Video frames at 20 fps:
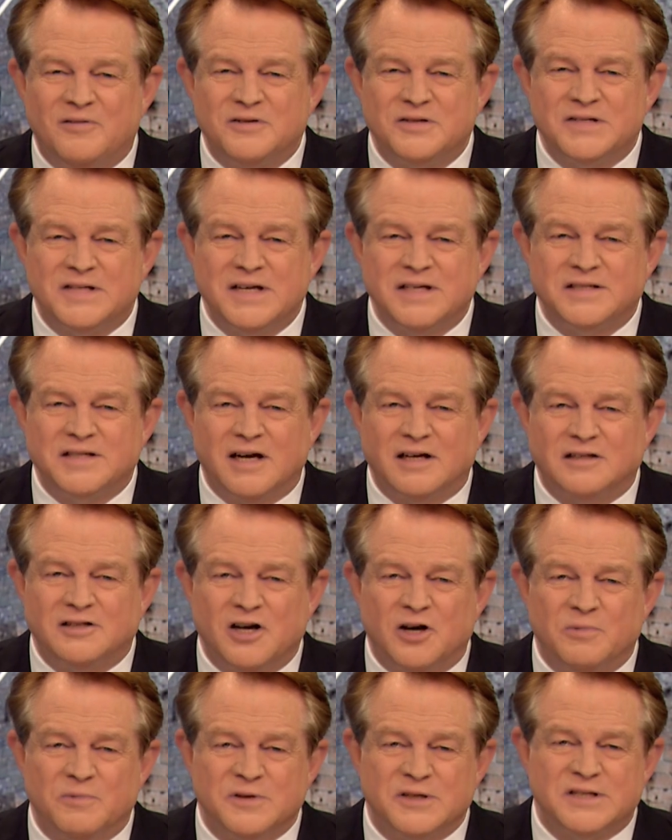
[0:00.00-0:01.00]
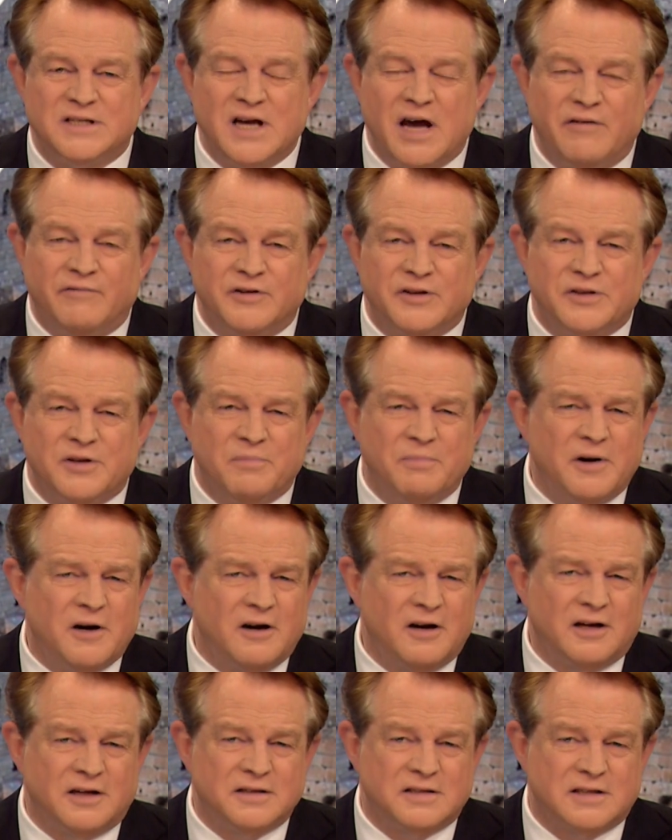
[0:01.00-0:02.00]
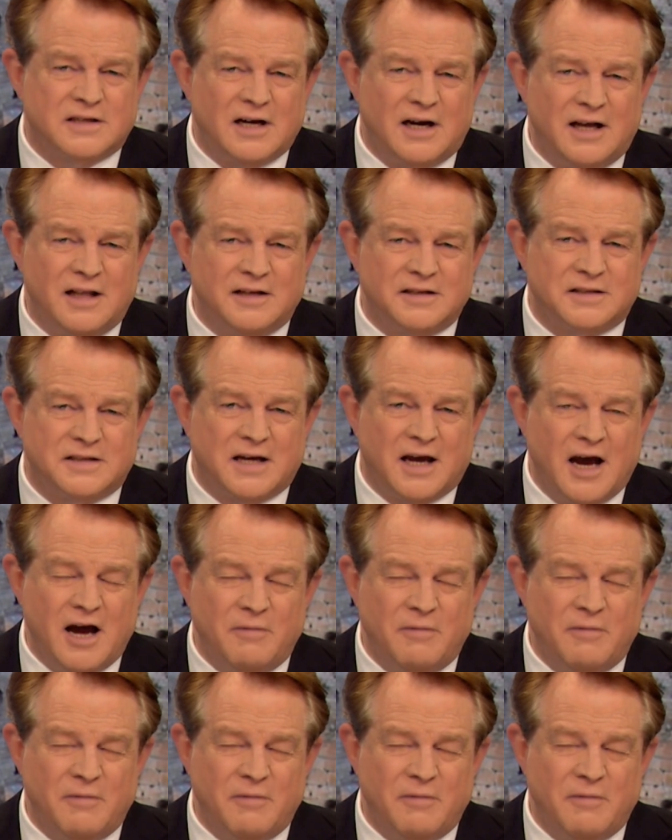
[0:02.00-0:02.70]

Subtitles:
Well, since October 7th, America's college